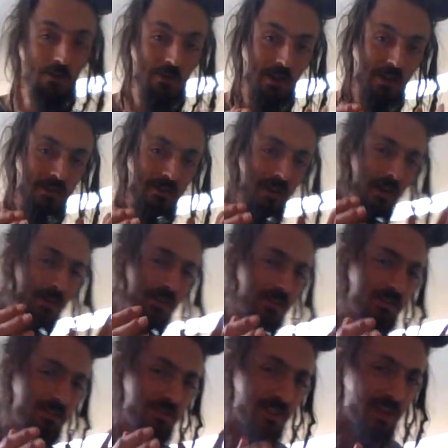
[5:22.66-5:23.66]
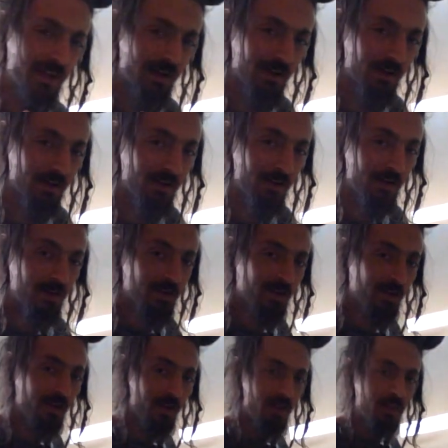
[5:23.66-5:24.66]
It's like this thing
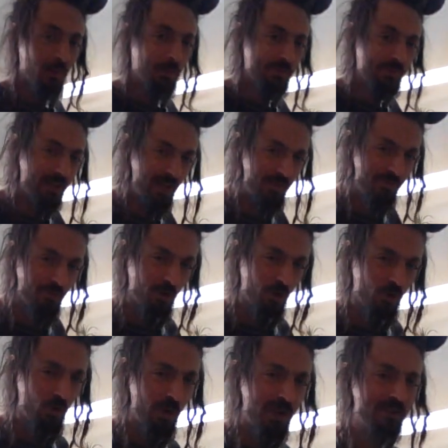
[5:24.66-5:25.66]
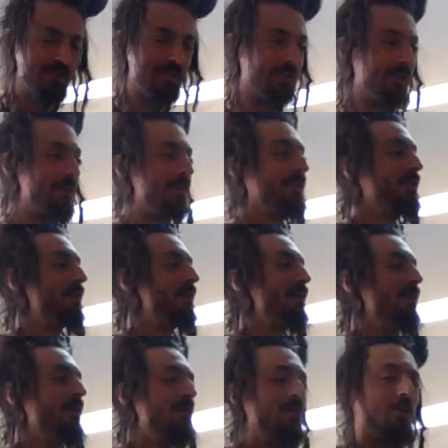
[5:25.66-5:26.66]
that we take for granted.
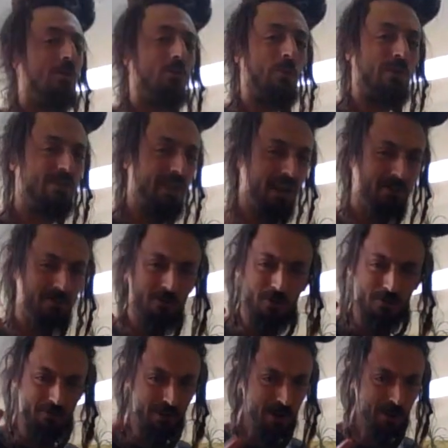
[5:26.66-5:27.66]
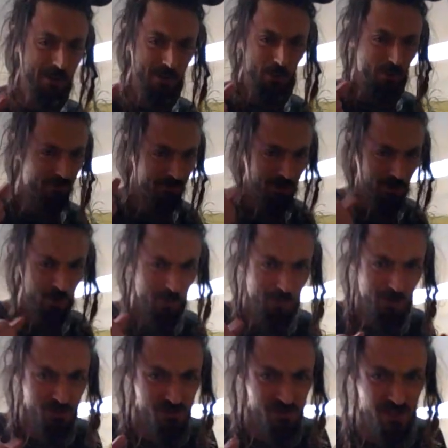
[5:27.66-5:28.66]
We very
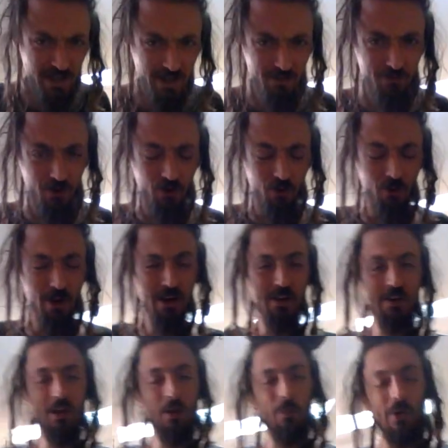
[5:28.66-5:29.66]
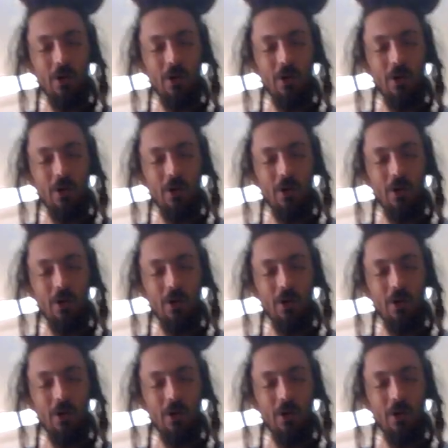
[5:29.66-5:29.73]
much take it for granted, and we